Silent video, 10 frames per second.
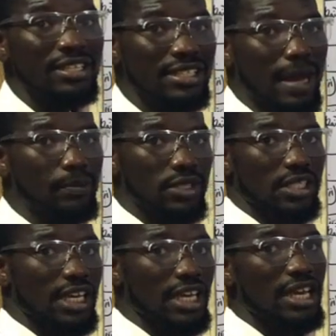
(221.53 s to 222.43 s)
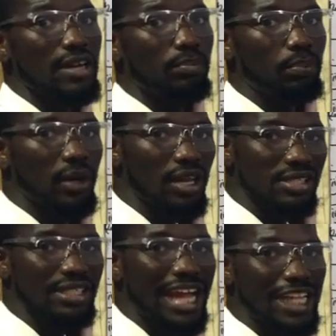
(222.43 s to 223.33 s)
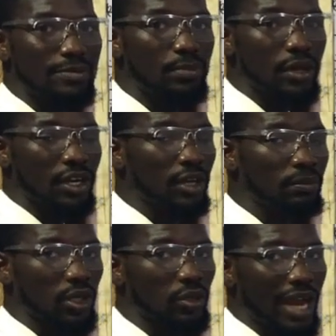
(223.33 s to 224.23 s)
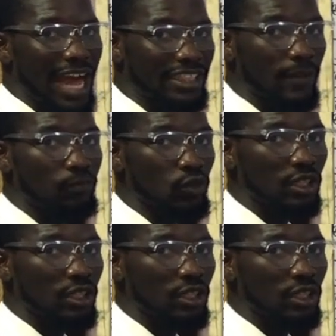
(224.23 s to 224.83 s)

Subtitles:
sample C plus that barium chloride.